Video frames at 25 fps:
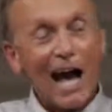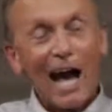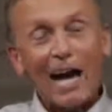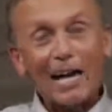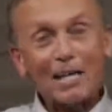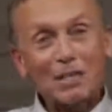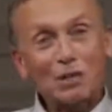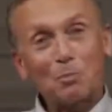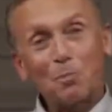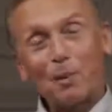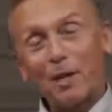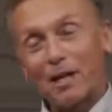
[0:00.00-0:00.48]

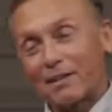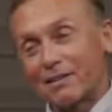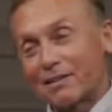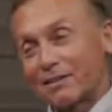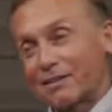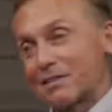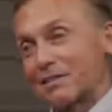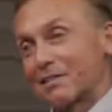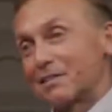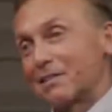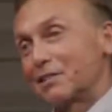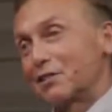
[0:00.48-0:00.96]
I
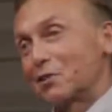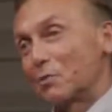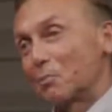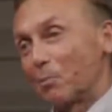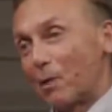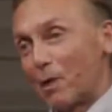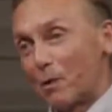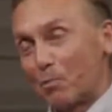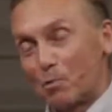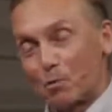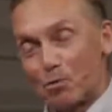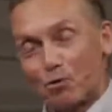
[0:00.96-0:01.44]
expected to see
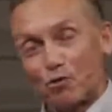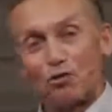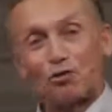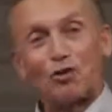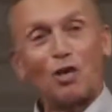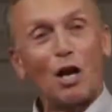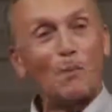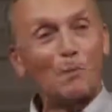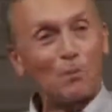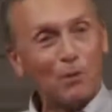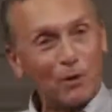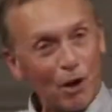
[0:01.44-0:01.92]
some people
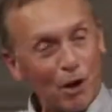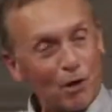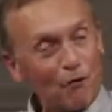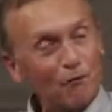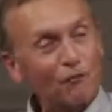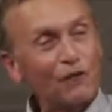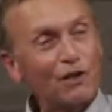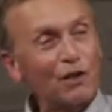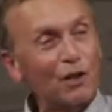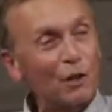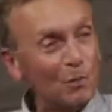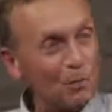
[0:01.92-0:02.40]
jumping
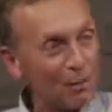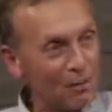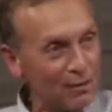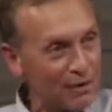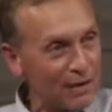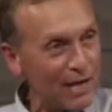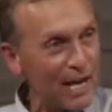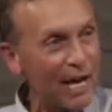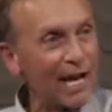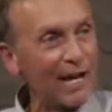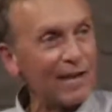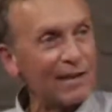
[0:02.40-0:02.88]
off the
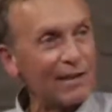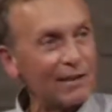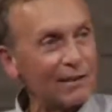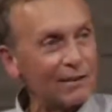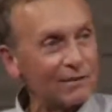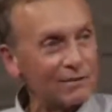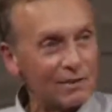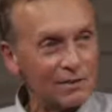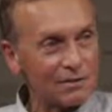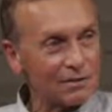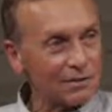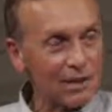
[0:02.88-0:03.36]
upper
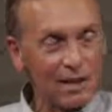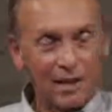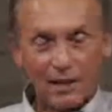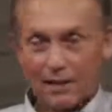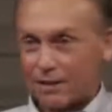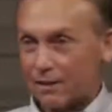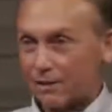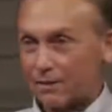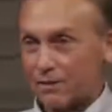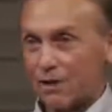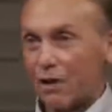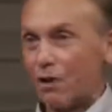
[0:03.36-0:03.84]
deck and just
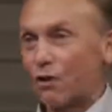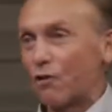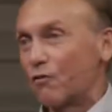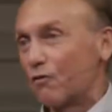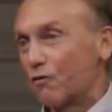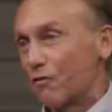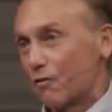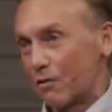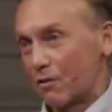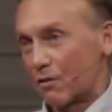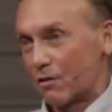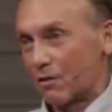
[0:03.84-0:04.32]
like, it's
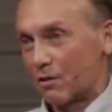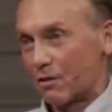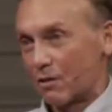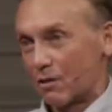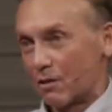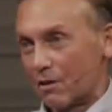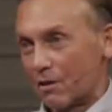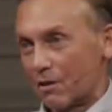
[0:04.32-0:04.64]
over.